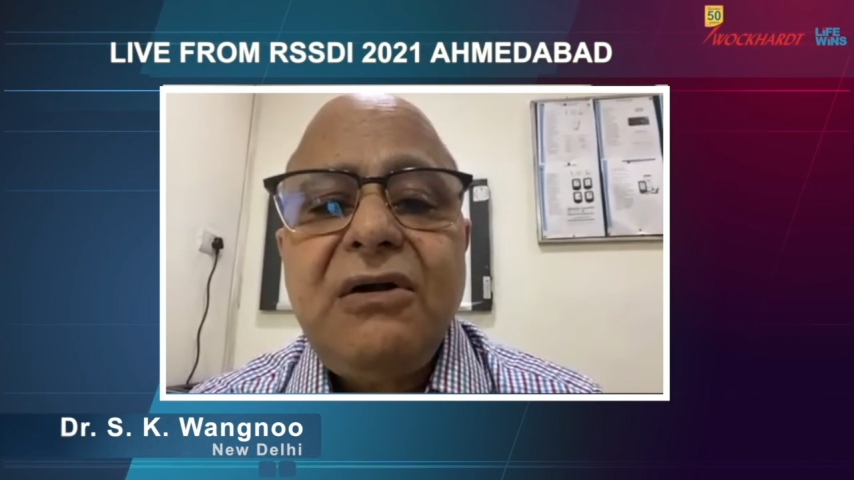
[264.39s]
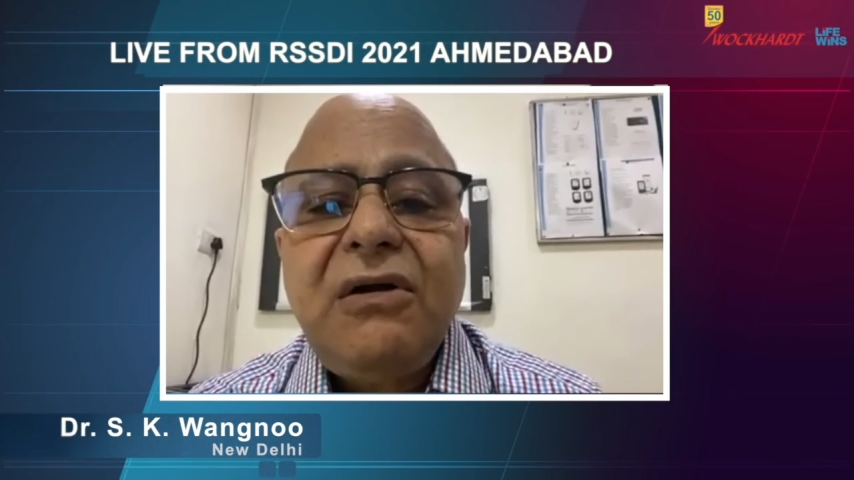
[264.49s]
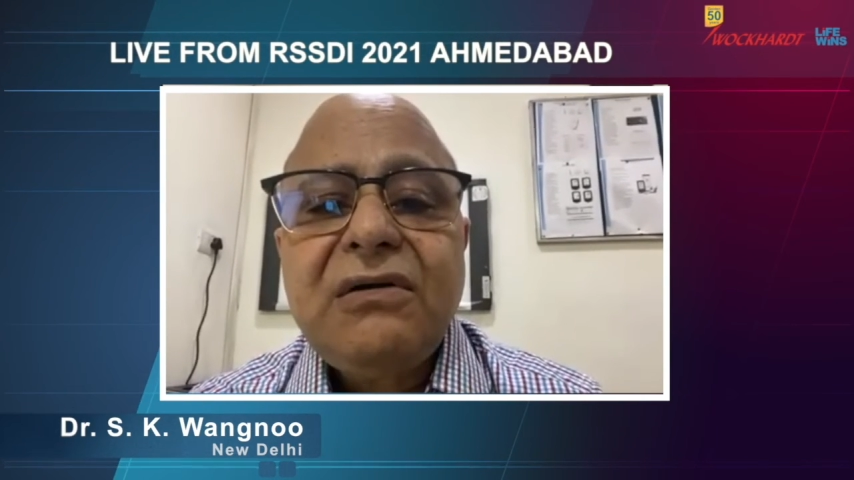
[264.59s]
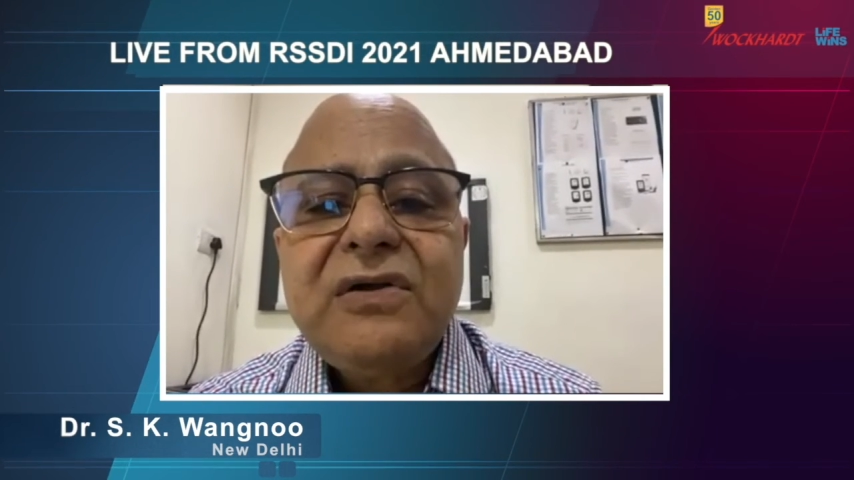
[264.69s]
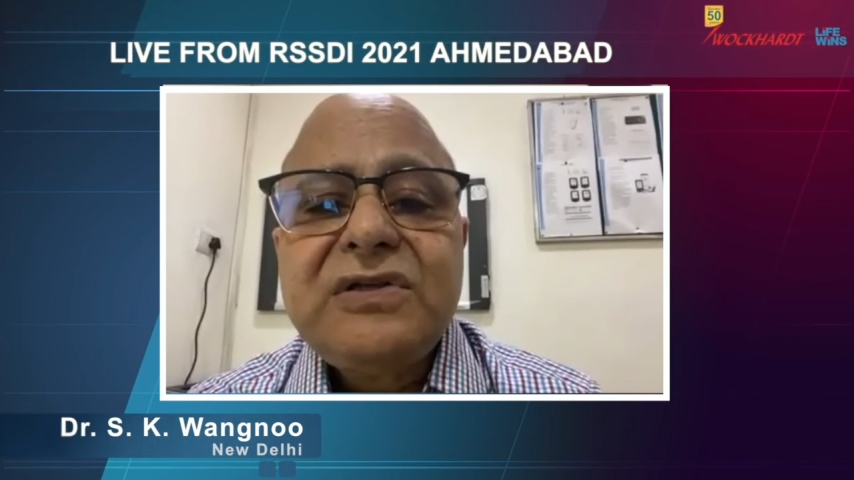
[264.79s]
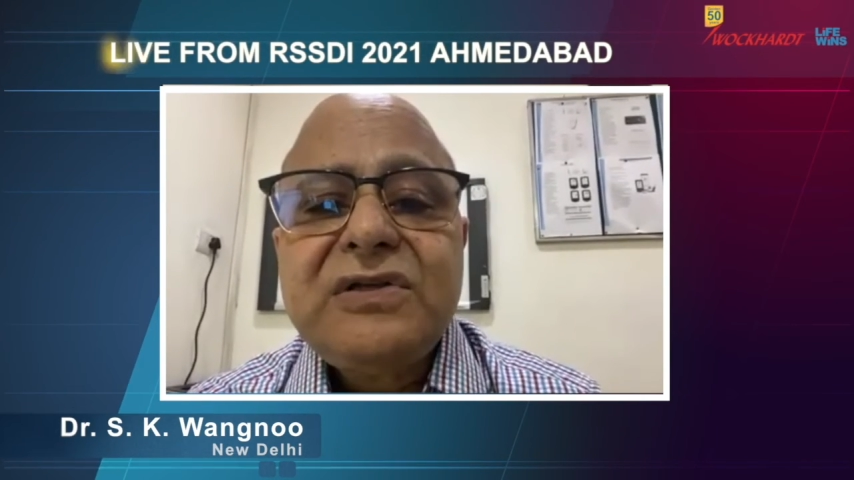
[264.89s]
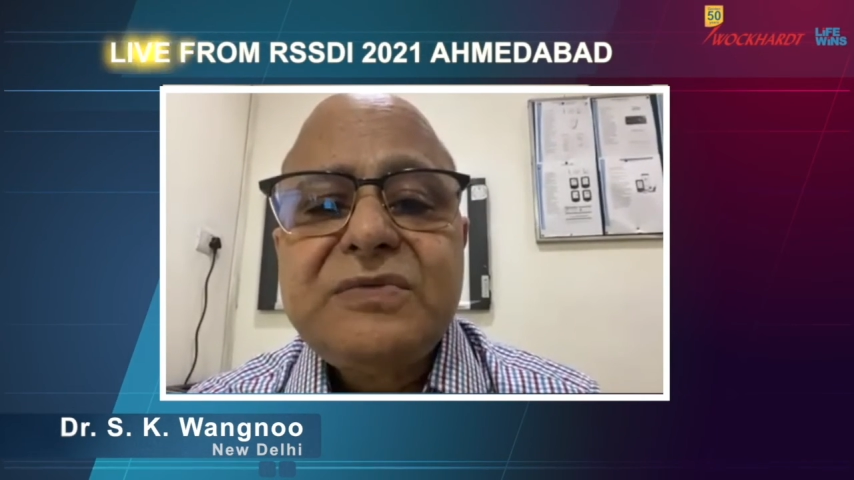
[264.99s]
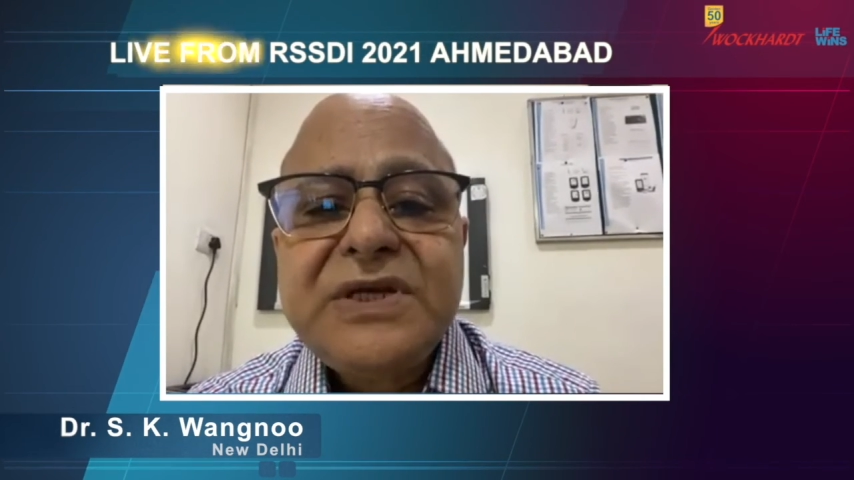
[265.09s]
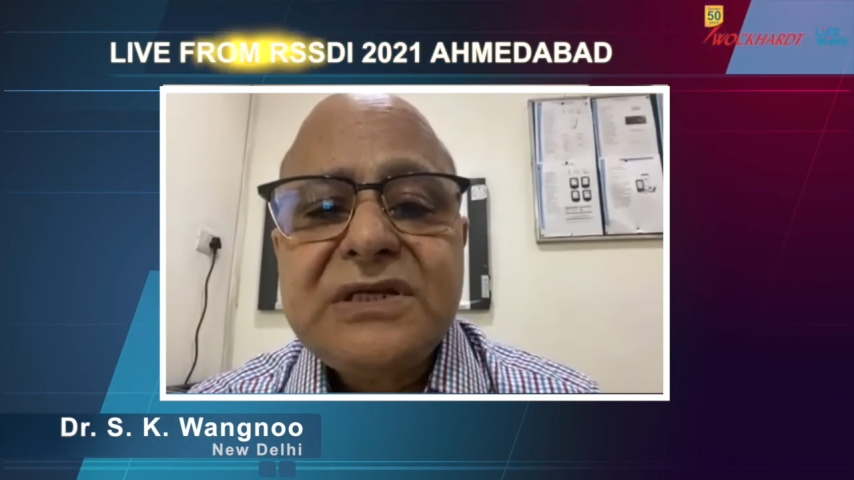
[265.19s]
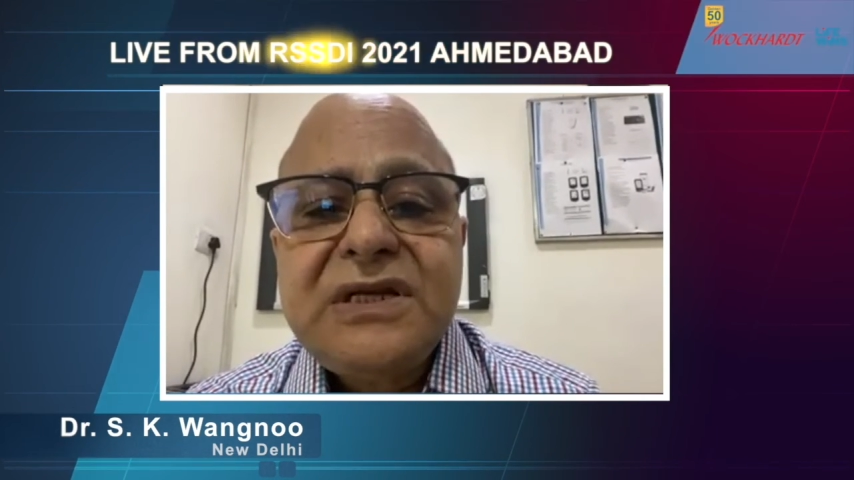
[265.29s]
lot of
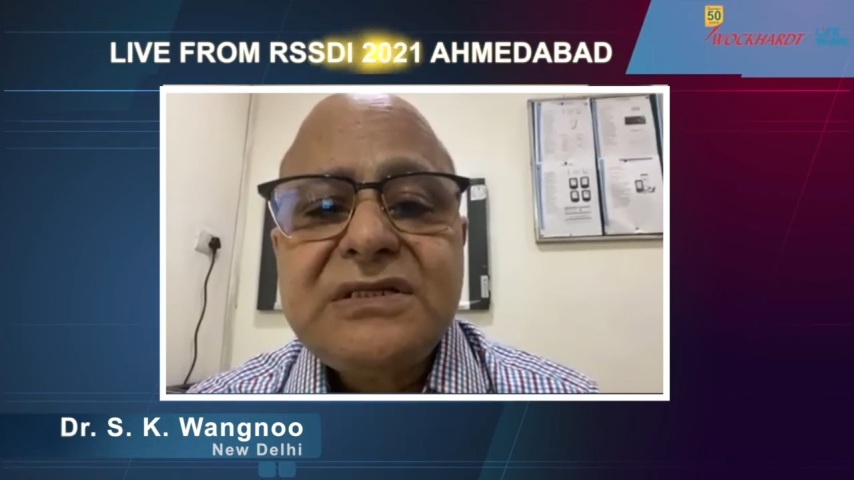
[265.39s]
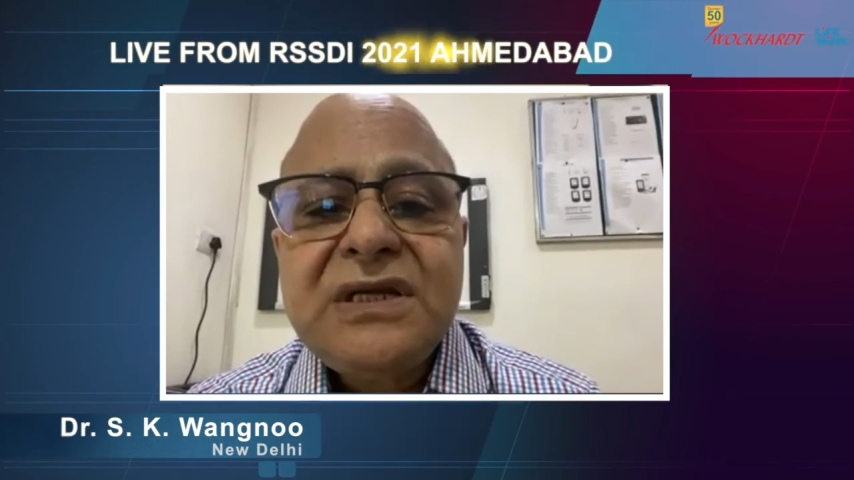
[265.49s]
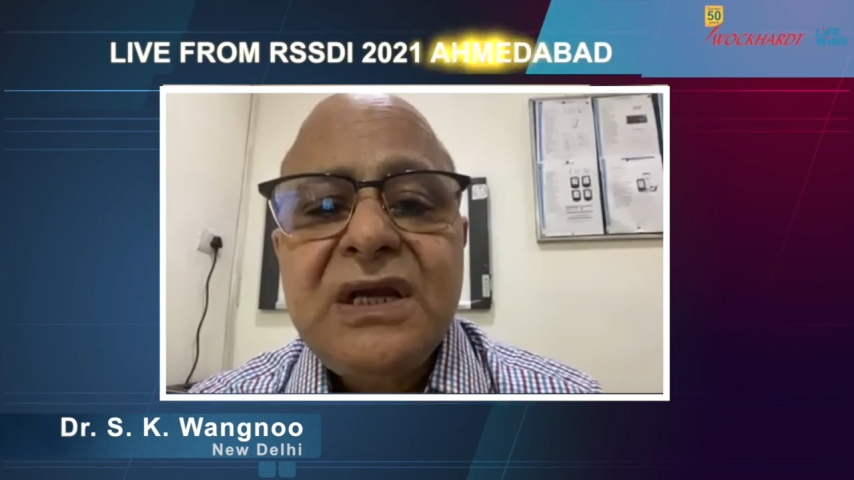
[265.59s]
specialists